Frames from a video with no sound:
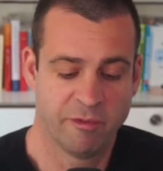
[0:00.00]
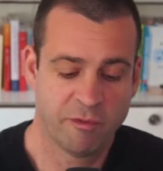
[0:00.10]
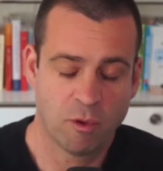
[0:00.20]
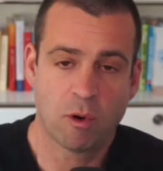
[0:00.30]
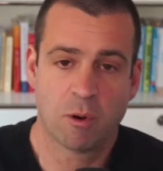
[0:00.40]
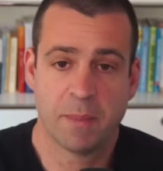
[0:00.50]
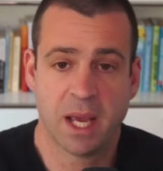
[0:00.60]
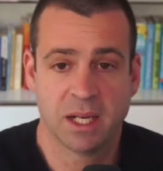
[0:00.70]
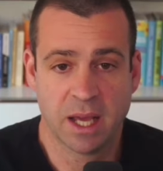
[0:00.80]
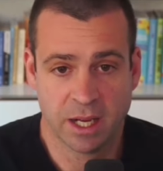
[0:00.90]
4
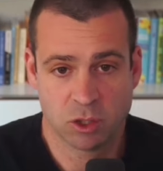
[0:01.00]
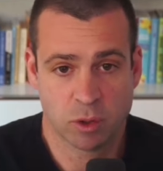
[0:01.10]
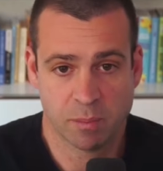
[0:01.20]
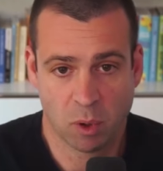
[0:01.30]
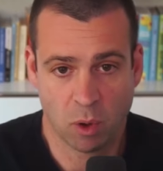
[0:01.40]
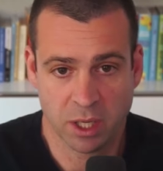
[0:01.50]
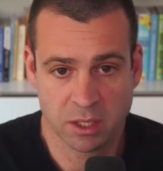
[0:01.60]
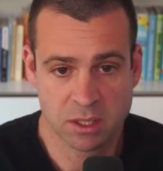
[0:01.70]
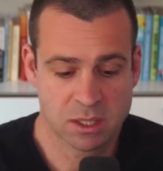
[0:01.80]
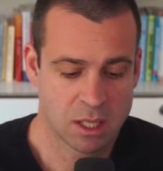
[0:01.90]
main entry
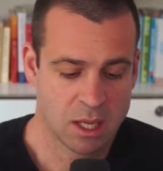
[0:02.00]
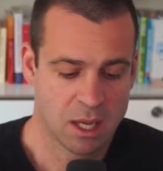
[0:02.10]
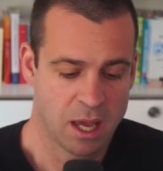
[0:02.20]
points